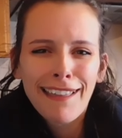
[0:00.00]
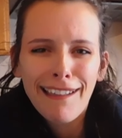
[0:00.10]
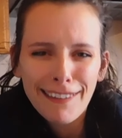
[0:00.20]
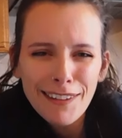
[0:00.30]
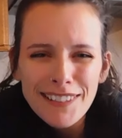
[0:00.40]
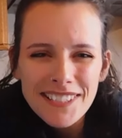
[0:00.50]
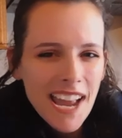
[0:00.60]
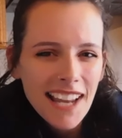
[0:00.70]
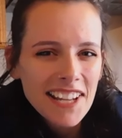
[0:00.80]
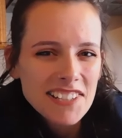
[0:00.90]
You can
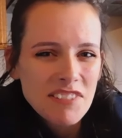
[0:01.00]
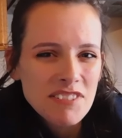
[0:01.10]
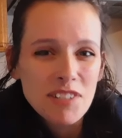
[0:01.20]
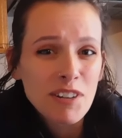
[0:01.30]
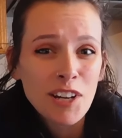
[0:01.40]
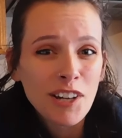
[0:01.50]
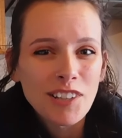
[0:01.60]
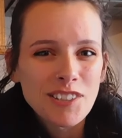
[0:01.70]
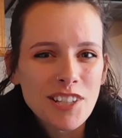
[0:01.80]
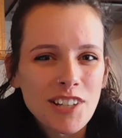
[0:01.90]
tell I don't do a cooking
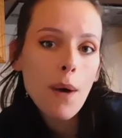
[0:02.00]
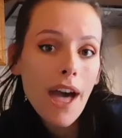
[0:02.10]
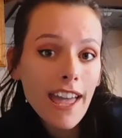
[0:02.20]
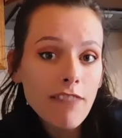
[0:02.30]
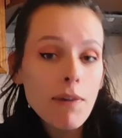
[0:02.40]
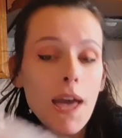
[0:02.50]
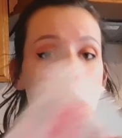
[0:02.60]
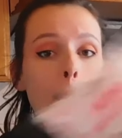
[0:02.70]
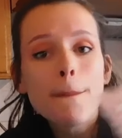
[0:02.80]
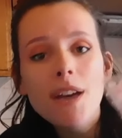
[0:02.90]
show. I have my
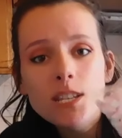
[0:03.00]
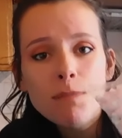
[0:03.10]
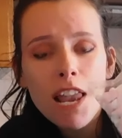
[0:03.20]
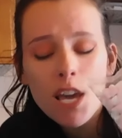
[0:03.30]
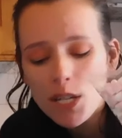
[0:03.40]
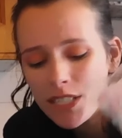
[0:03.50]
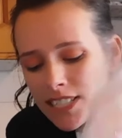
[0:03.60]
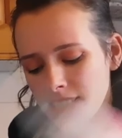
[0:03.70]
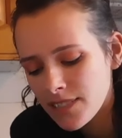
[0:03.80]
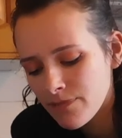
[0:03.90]
marshmallows,
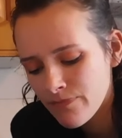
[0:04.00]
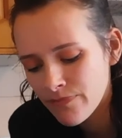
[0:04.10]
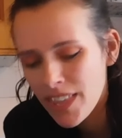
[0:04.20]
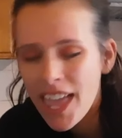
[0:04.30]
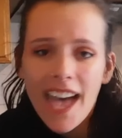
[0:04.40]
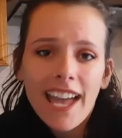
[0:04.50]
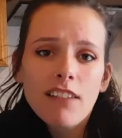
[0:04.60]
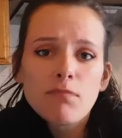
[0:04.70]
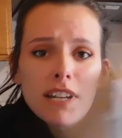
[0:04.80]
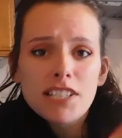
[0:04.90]
I have
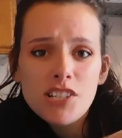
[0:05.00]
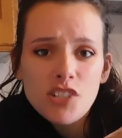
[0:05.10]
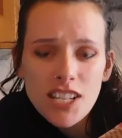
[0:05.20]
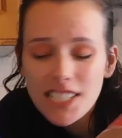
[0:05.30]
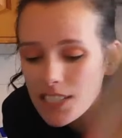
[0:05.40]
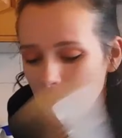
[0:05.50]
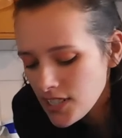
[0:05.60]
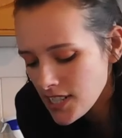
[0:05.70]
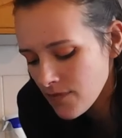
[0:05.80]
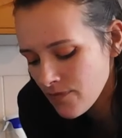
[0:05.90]
my
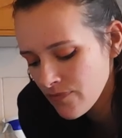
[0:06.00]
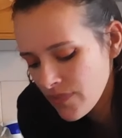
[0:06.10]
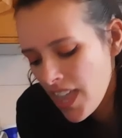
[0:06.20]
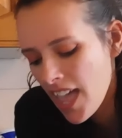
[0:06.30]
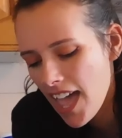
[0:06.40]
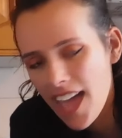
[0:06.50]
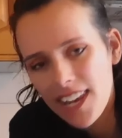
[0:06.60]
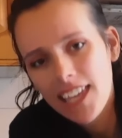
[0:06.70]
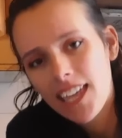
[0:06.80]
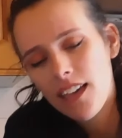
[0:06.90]
digestives, and
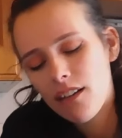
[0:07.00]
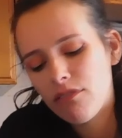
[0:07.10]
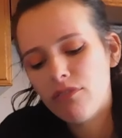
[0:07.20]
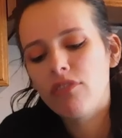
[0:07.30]
I have